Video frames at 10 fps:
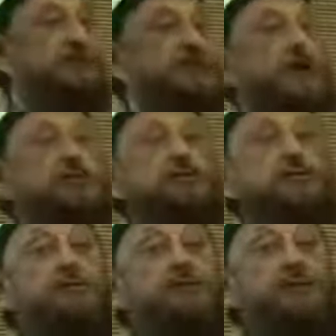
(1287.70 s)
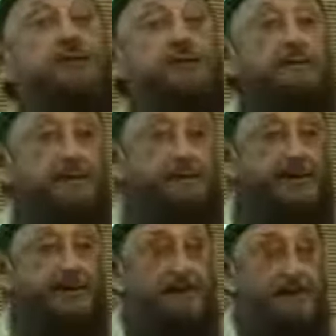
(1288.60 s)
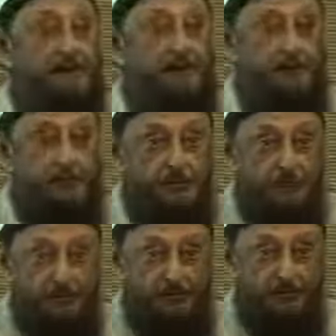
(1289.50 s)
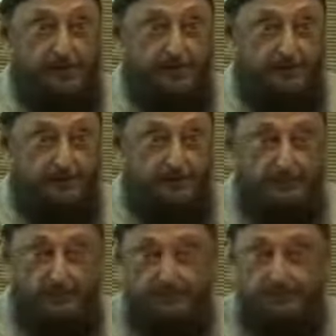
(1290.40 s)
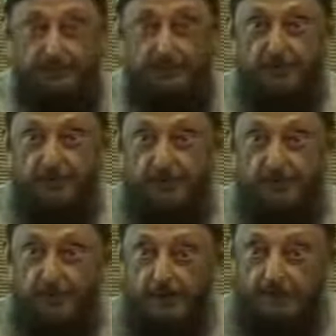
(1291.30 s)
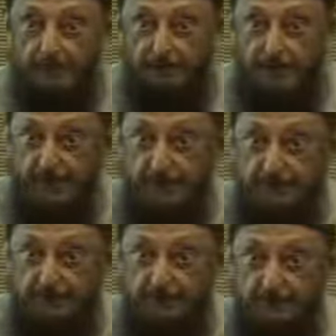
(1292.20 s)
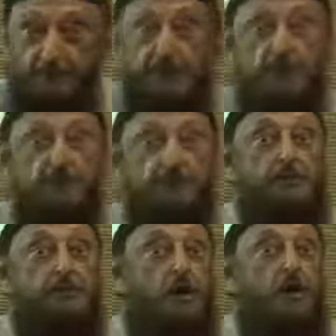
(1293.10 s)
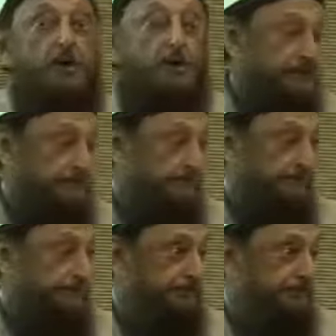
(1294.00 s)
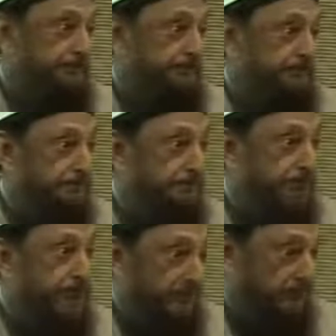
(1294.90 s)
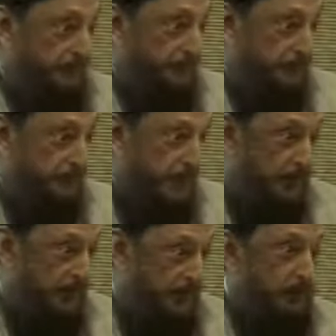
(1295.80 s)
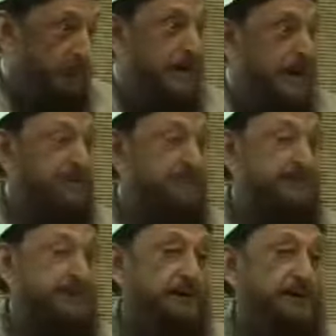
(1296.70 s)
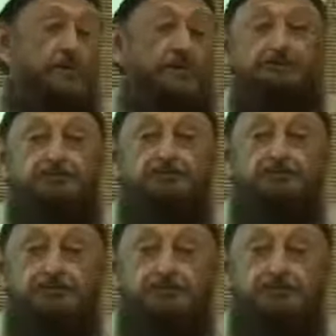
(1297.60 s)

This is not to say that the meanings which were extracted in the tafsir are invalid, but that was not all. That was not all. The Quran is saying more.